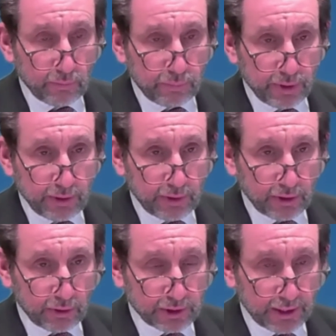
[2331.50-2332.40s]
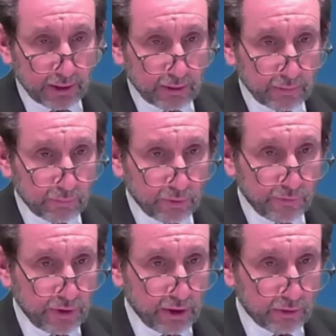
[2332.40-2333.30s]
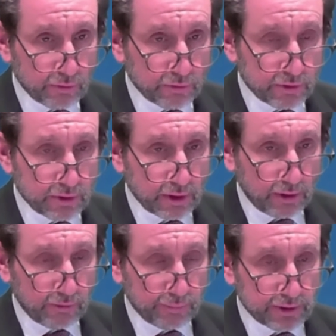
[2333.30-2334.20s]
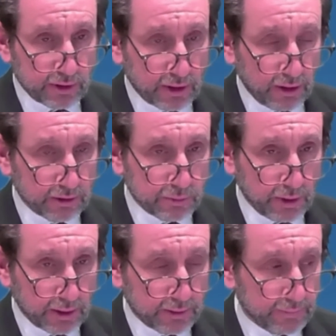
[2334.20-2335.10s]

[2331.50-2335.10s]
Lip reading: periodic reviews of Mr. Clark's work?